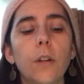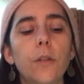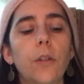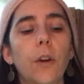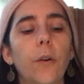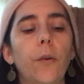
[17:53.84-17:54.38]

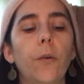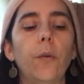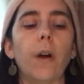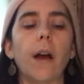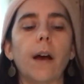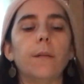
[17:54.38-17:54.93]
So
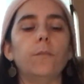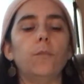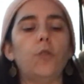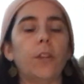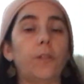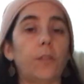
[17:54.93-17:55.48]

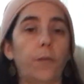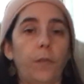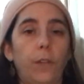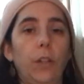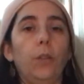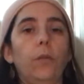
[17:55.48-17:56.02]
just a
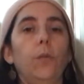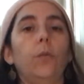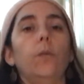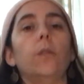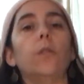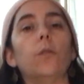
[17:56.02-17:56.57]

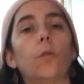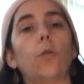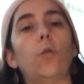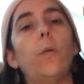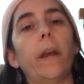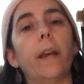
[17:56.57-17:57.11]
few
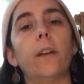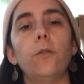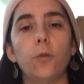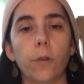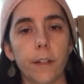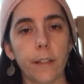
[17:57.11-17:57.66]
quick
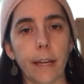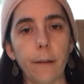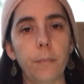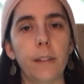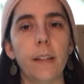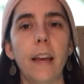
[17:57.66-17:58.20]
short
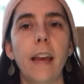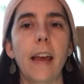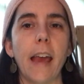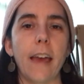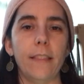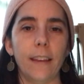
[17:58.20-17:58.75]
tips,
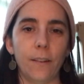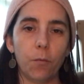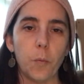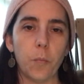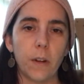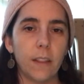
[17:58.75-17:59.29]
and then
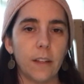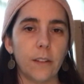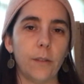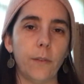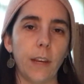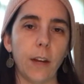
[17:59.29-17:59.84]
we'll bring
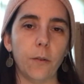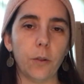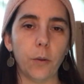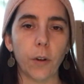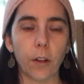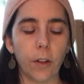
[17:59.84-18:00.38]
this video
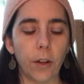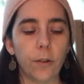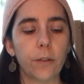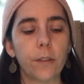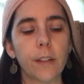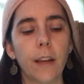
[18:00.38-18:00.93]
to a
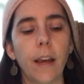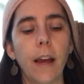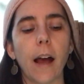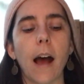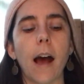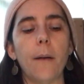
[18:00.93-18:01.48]
close.
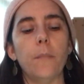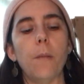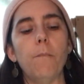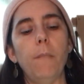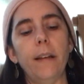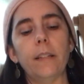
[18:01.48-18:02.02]

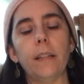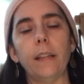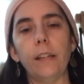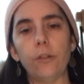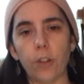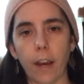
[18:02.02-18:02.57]

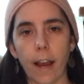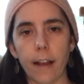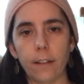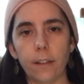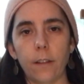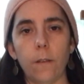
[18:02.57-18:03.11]
Mentally chant